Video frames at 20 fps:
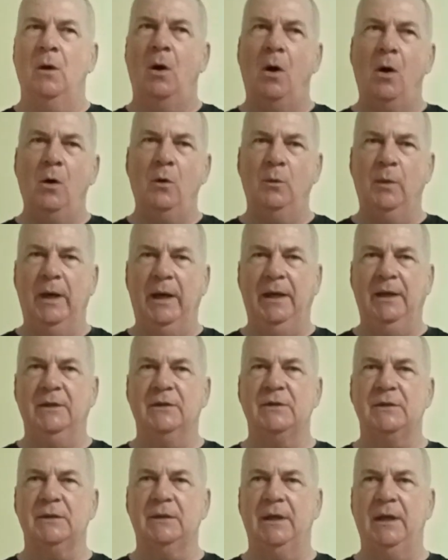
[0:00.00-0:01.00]

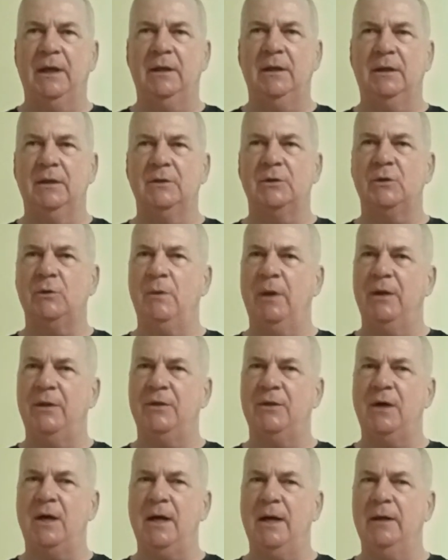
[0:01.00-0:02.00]
always, and so I
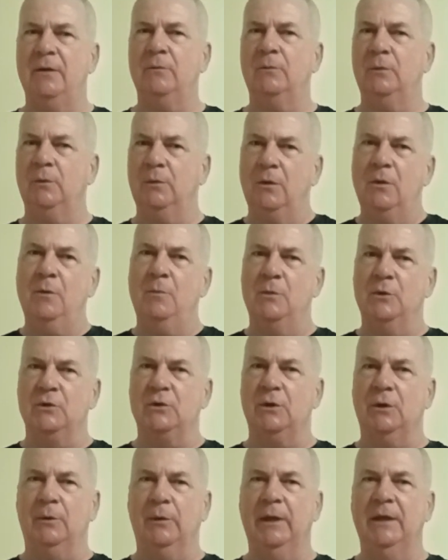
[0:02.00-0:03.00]
thought, well,
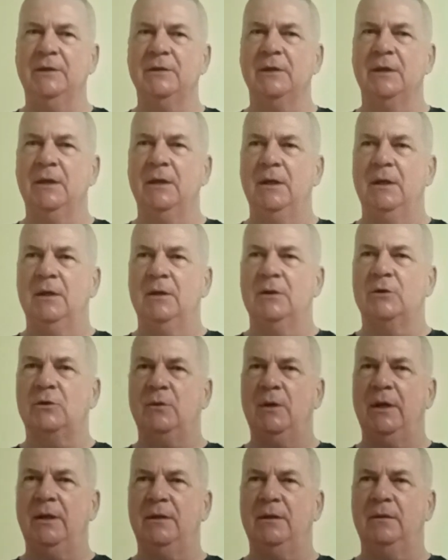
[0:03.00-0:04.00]
almost always.
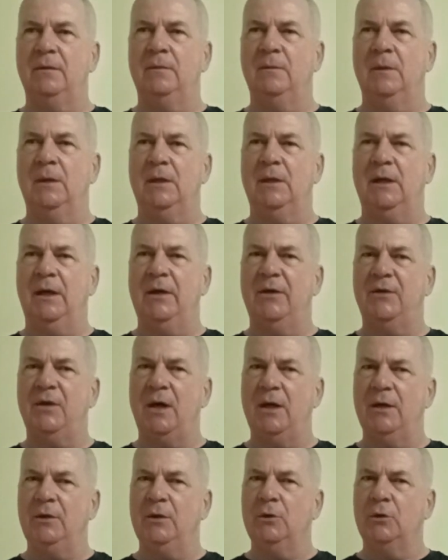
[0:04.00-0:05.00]
So I
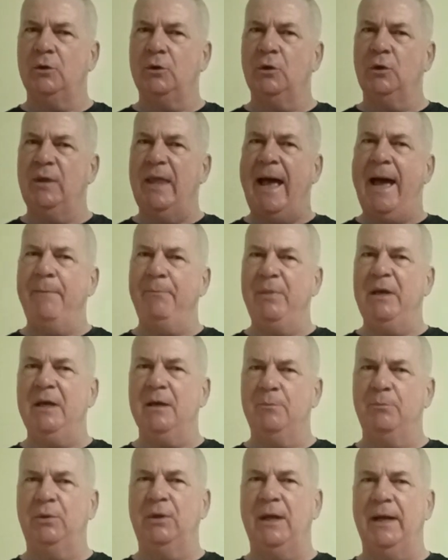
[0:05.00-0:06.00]
thought, could that be
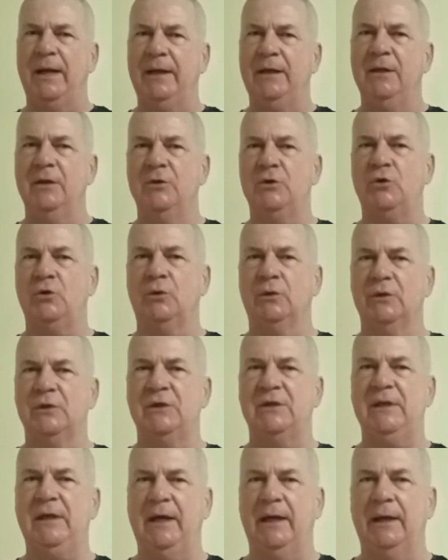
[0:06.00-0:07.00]
applied to the short
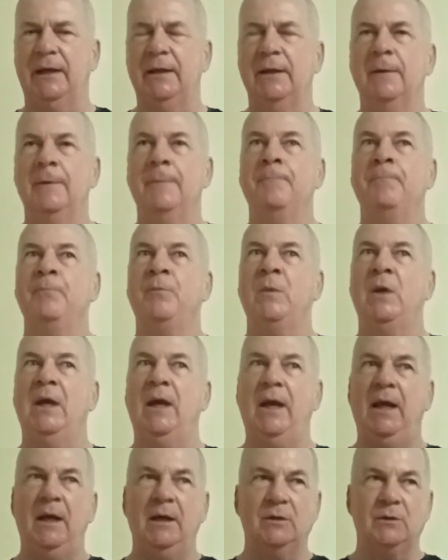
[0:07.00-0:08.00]
stick?
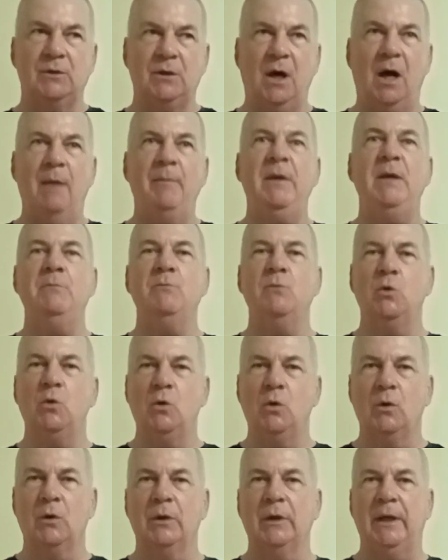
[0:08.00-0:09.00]
And Tommy
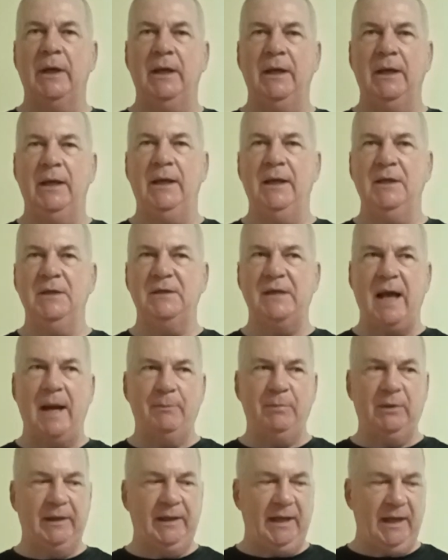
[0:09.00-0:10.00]
Moore, in his
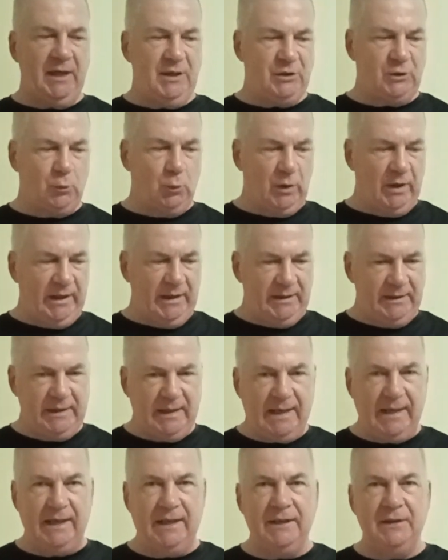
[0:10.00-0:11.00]
application, what he
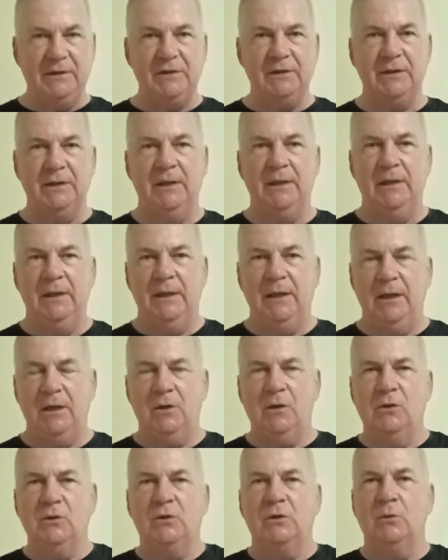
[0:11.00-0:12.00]
does, he
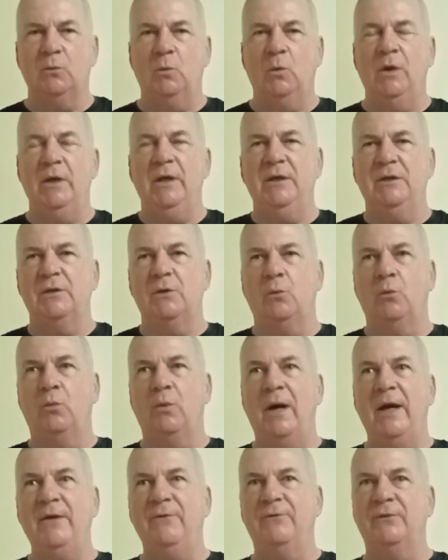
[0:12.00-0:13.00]
calls it one is a
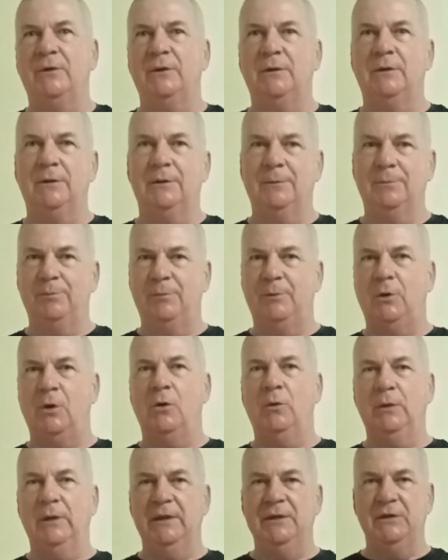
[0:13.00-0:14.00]
rifle
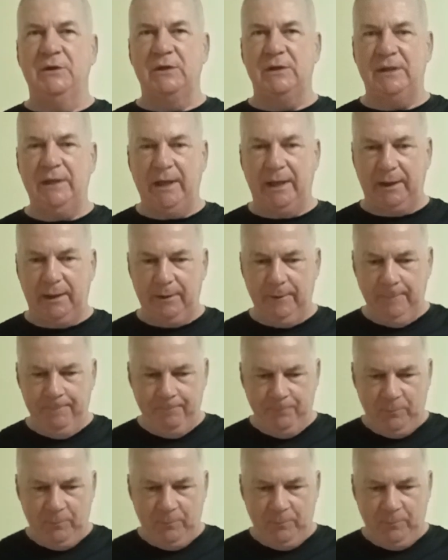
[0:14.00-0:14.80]
colon stick.